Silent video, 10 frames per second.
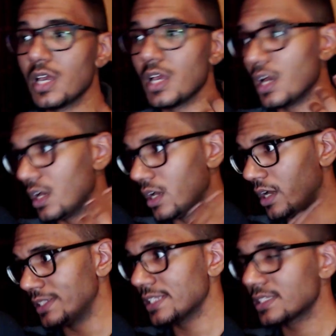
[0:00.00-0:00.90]

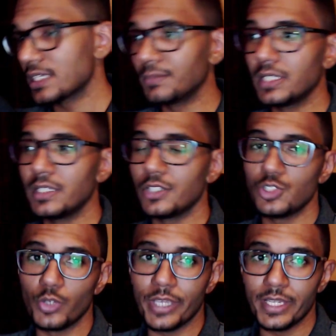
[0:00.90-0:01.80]
Uh, this is something
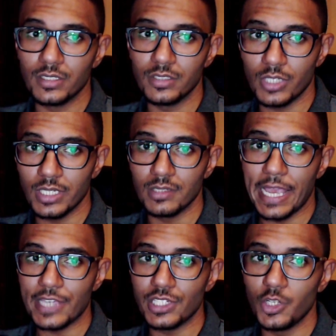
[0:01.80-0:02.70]
that you can you can
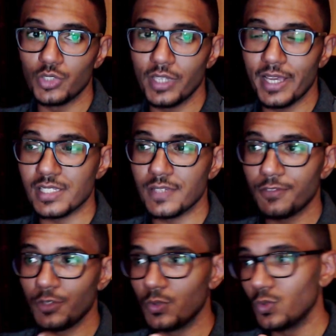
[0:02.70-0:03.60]
actually utilize if
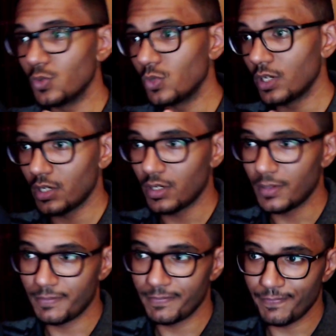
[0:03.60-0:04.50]
you uh,
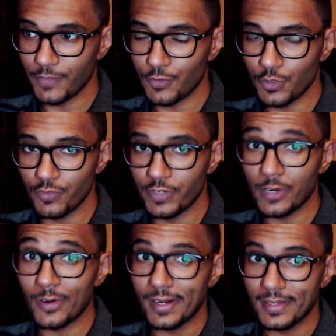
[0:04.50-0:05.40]
if you're very
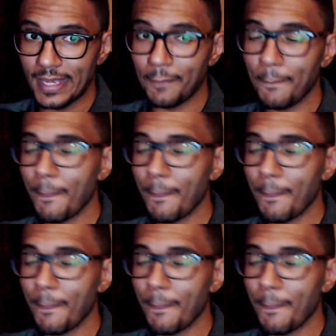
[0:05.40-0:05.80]
good at that.